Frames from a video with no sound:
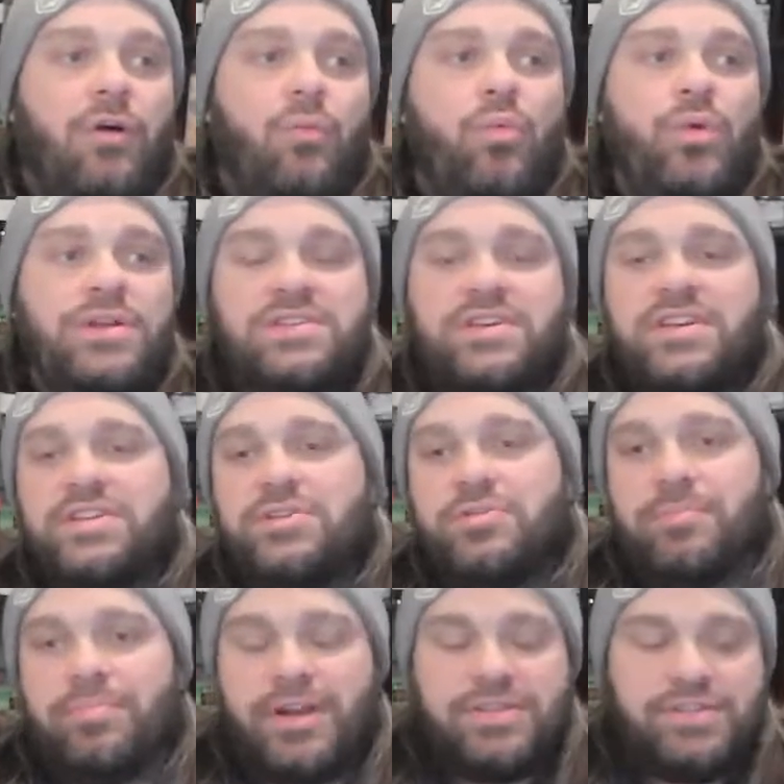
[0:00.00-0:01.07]
whiskey to
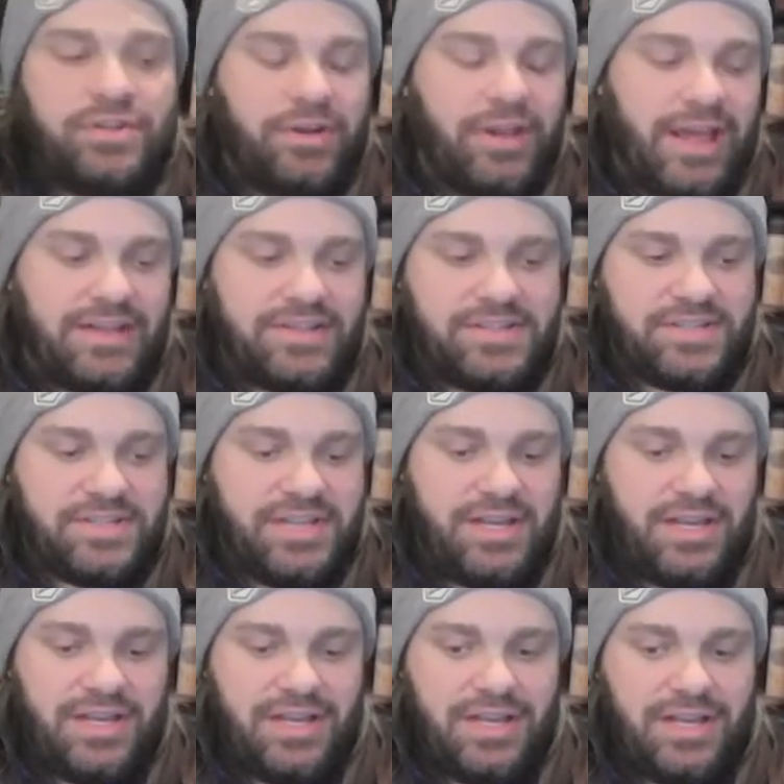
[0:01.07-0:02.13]
impress your guests.
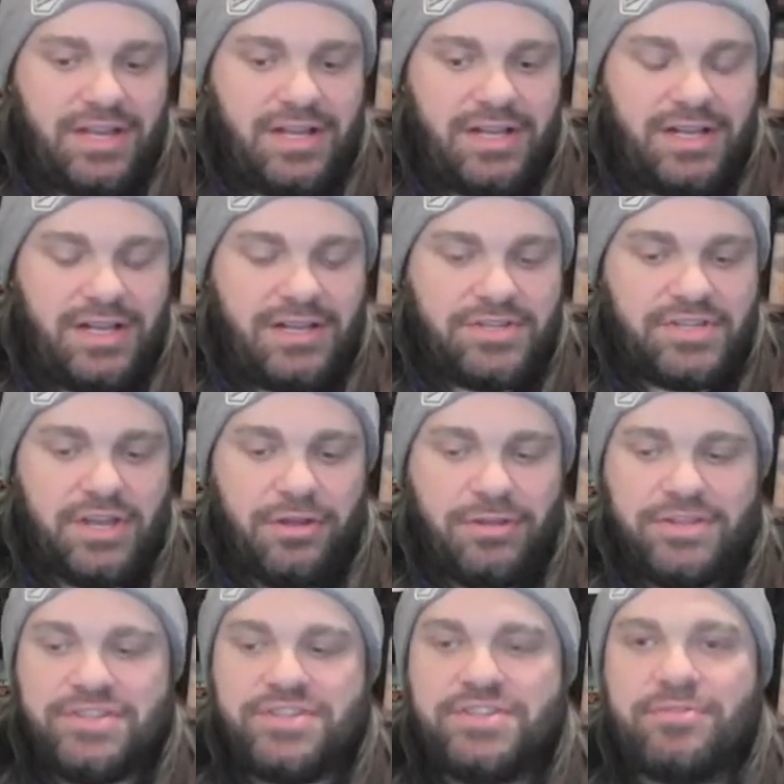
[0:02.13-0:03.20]
So
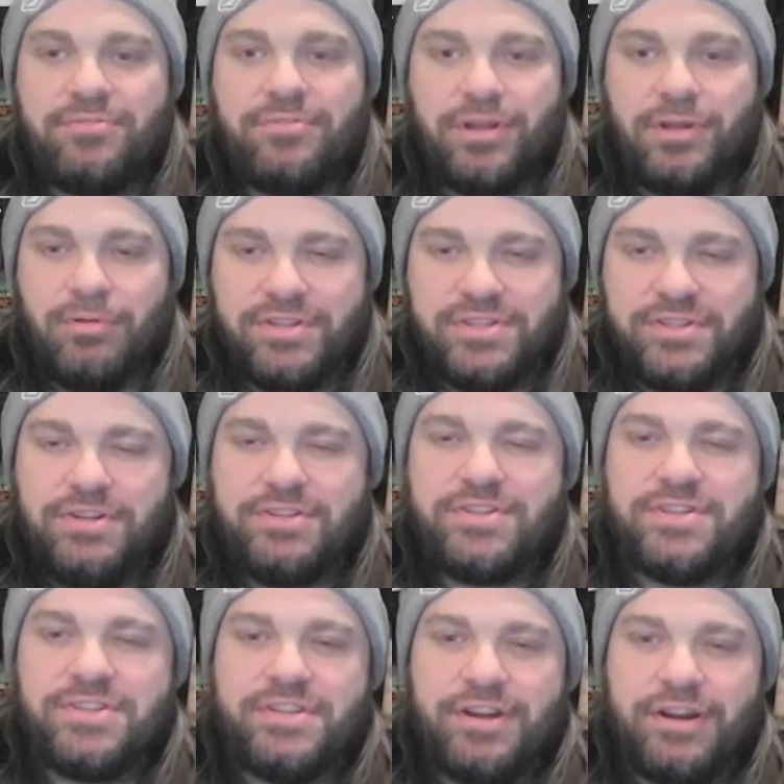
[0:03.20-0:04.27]
this is a funny one. So here's
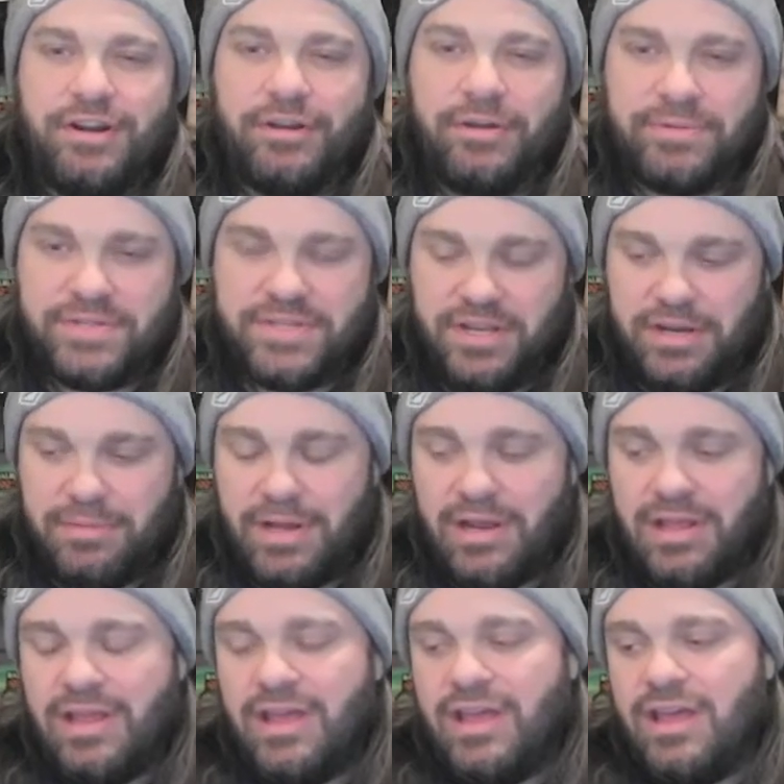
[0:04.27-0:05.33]
the scenario I was thinking about.
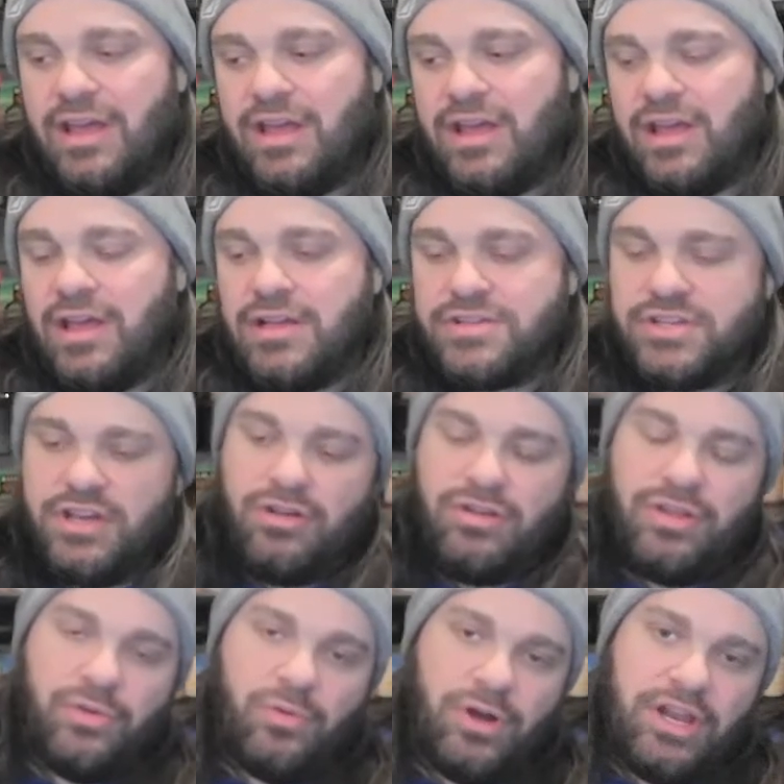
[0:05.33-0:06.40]
So
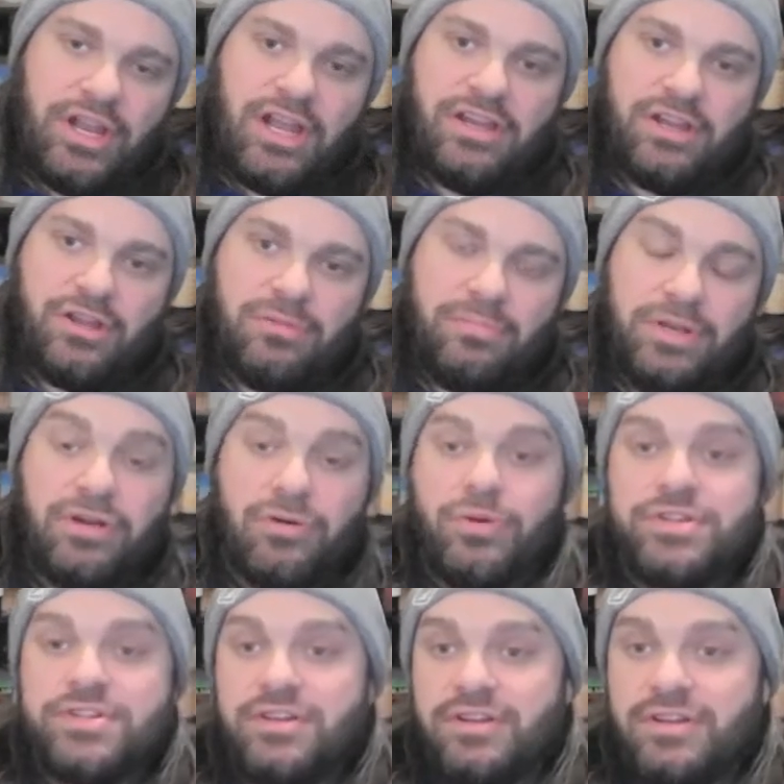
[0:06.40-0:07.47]
on the one hand, it could be your
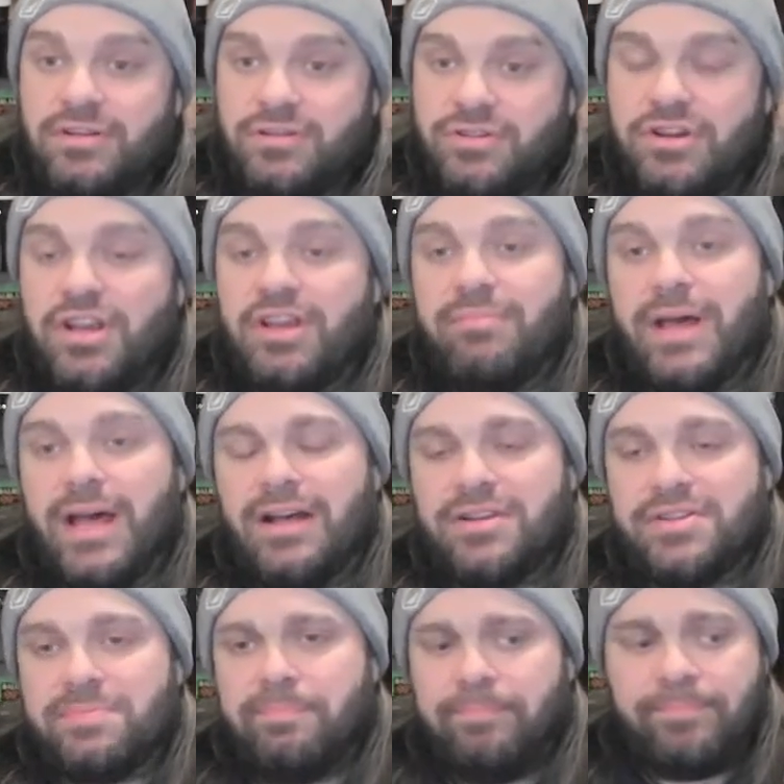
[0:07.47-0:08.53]
whiskey drinking
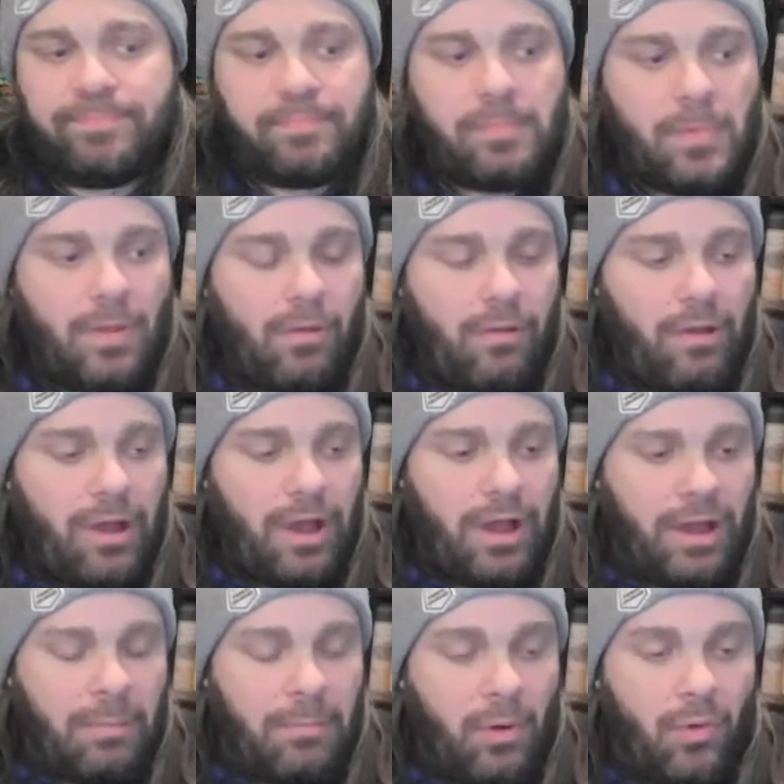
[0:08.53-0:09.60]
pals.
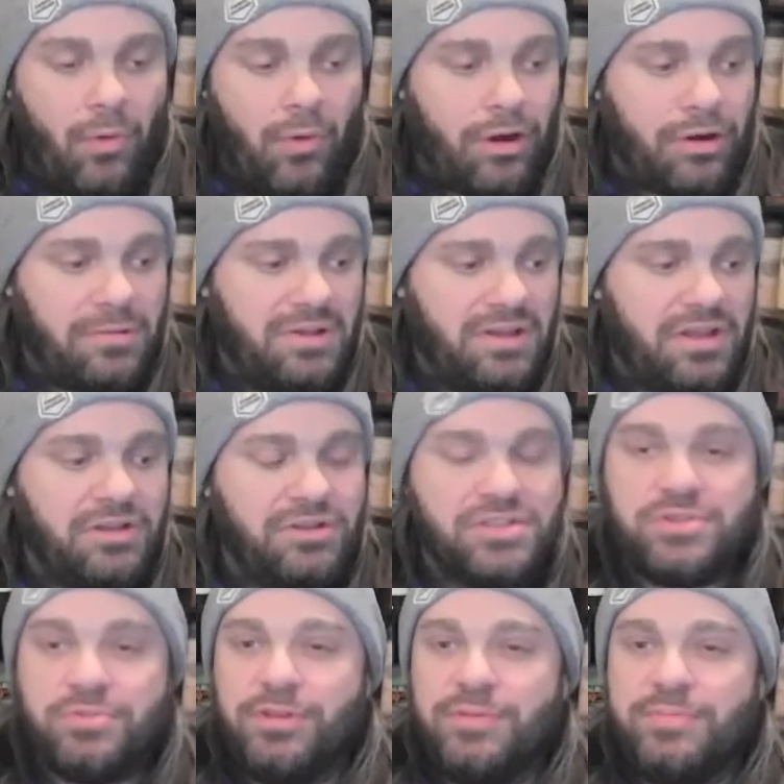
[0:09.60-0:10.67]
Um, or it could
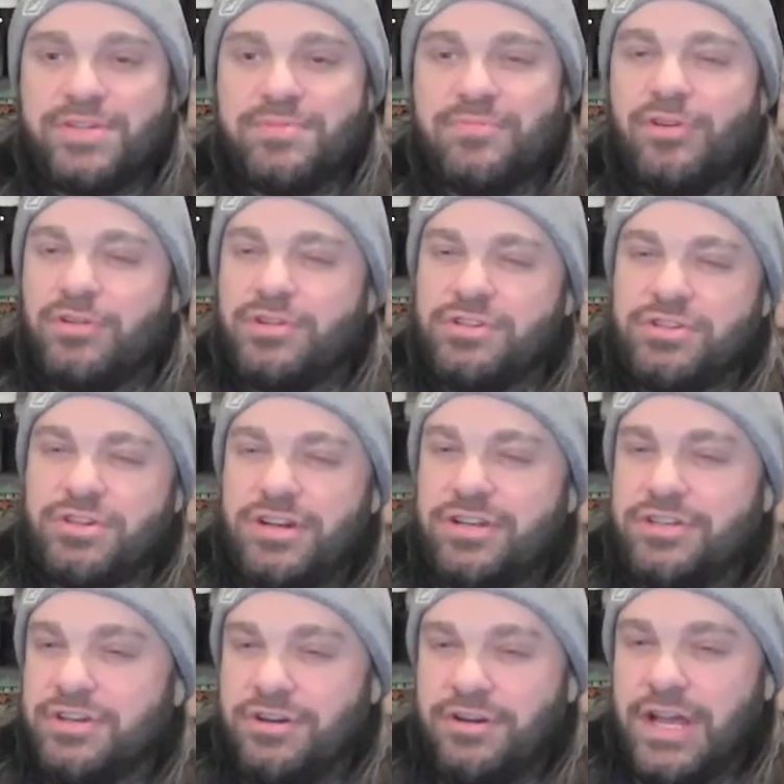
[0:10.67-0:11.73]
just really be some folks you're trying to
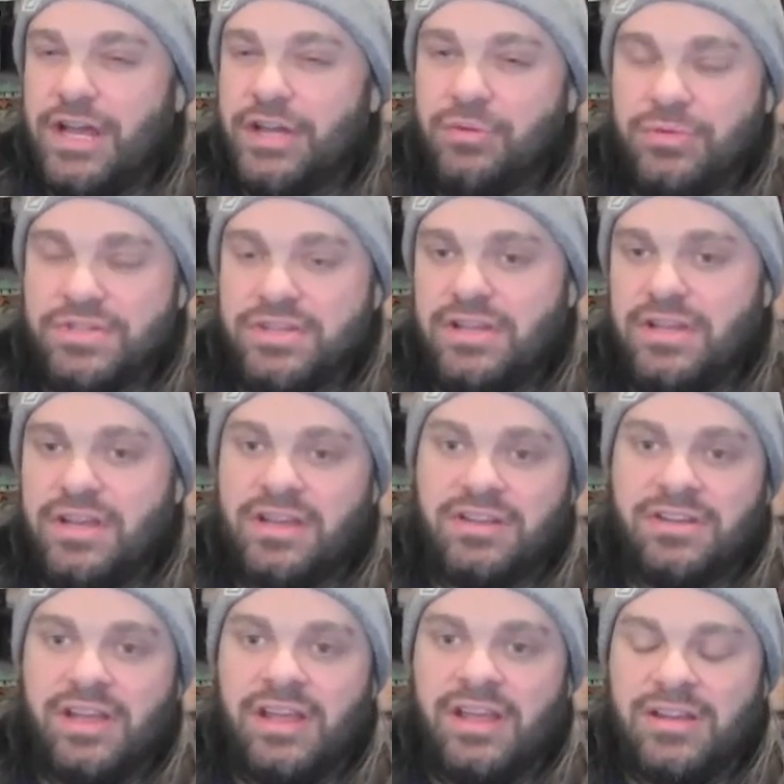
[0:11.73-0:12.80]
turn on to whiskey
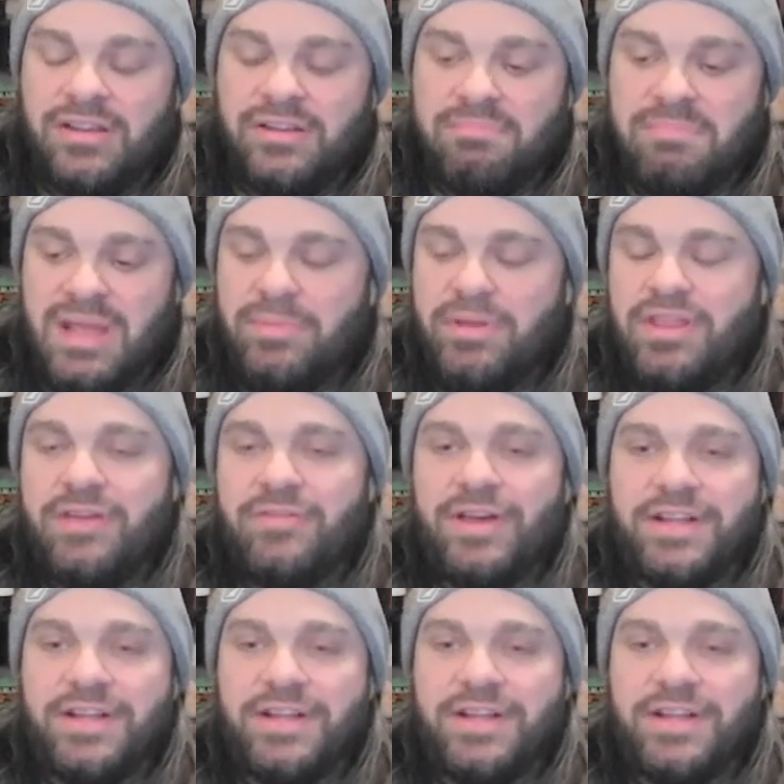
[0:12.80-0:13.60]
and and maybe they've